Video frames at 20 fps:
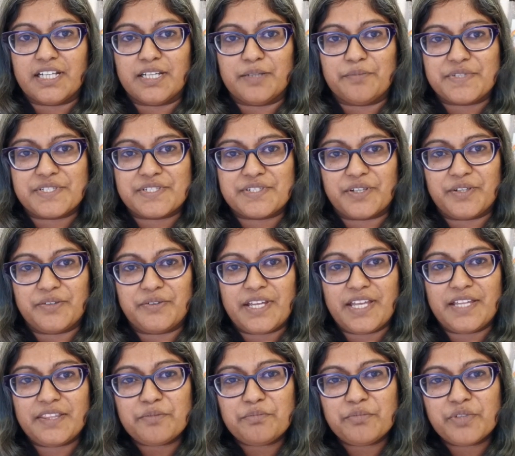So
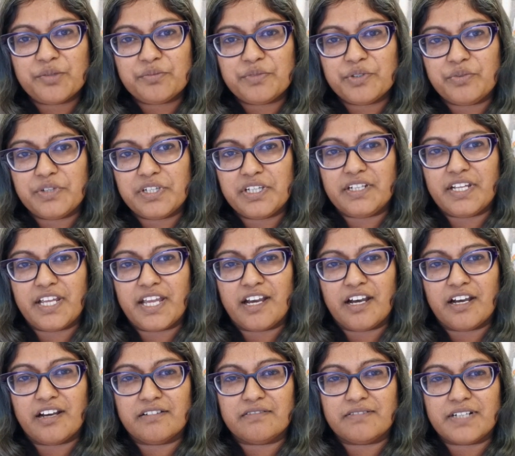at the moment in
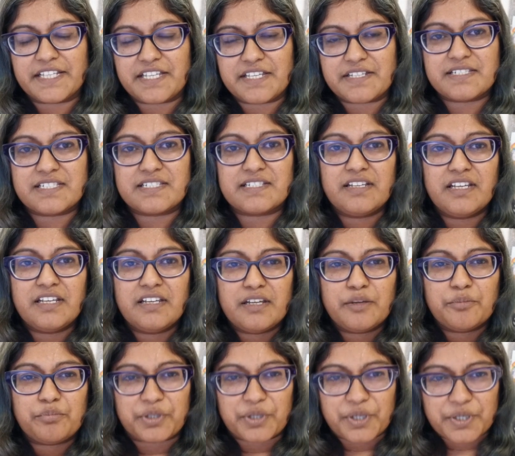our, I guess,
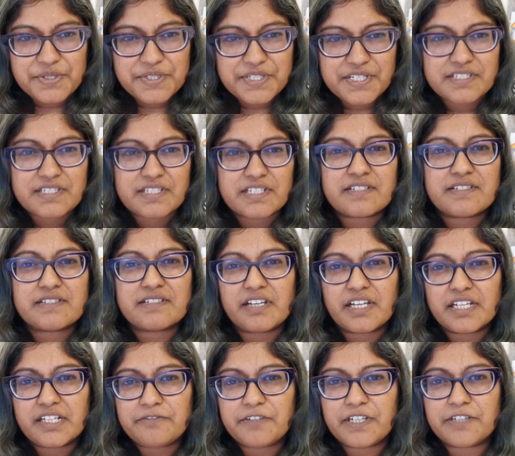processing
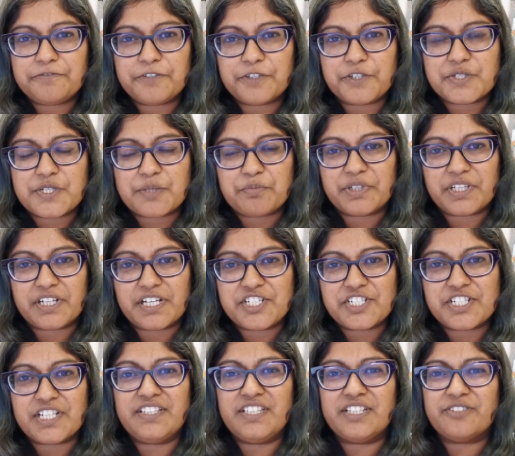side of our food supply
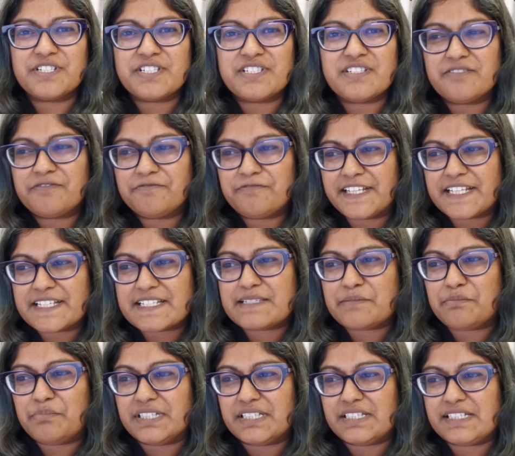chain, there isn't the
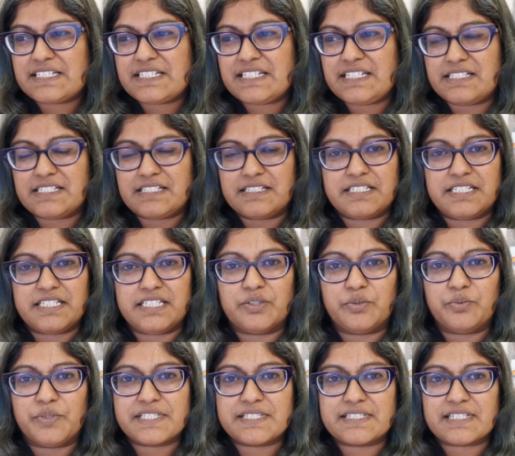flexibility to
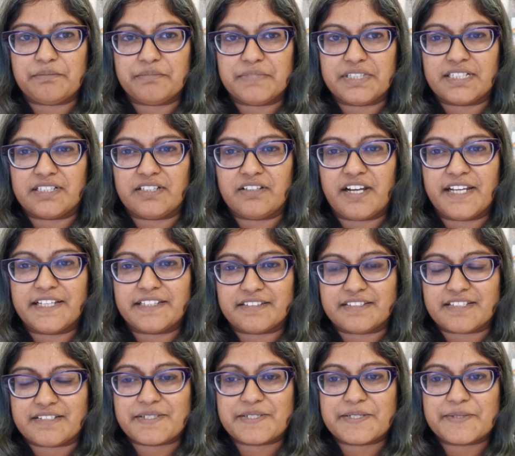deal with something like
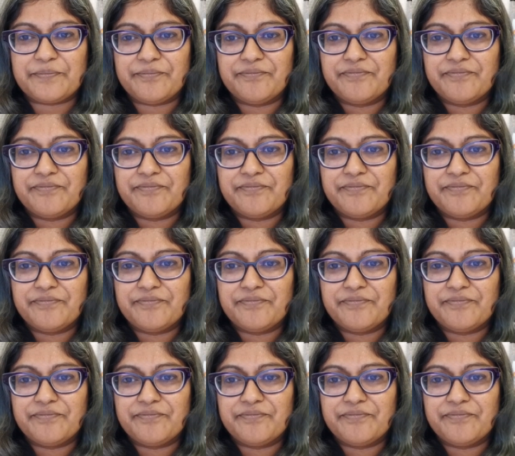this.